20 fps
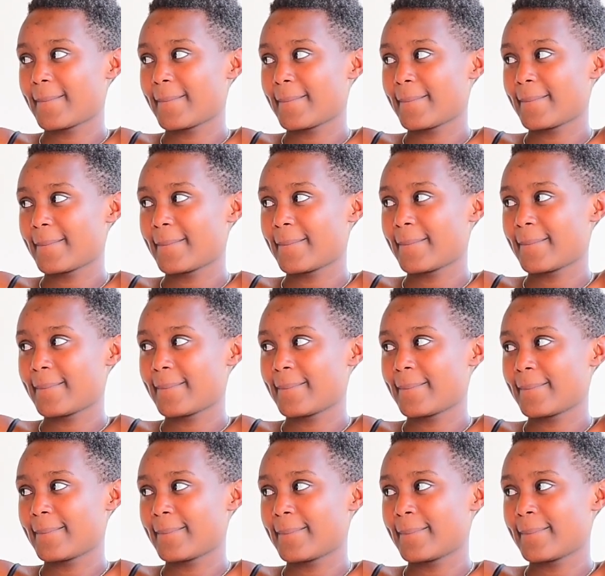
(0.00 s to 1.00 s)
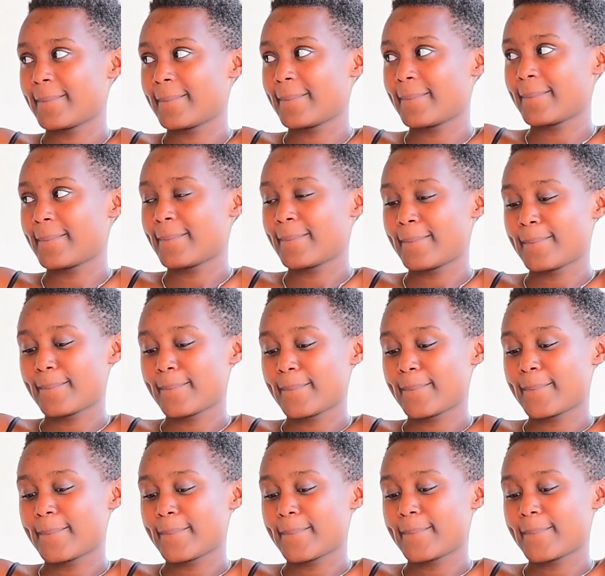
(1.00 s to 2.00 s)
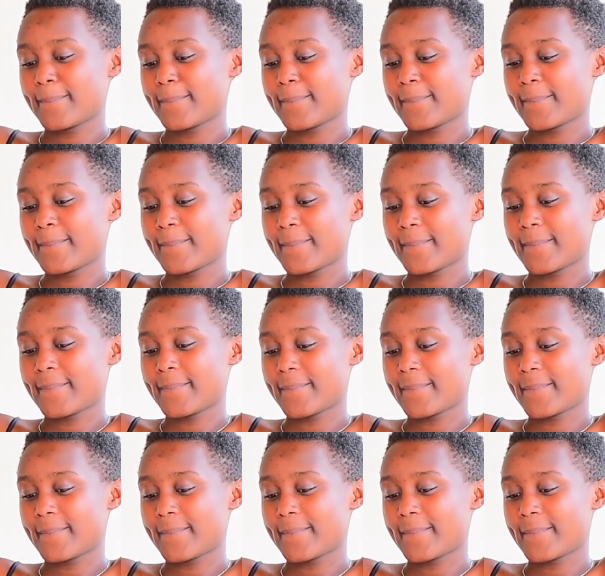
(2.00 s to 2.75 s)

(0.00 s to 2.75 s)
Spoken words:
This person isn't speaking.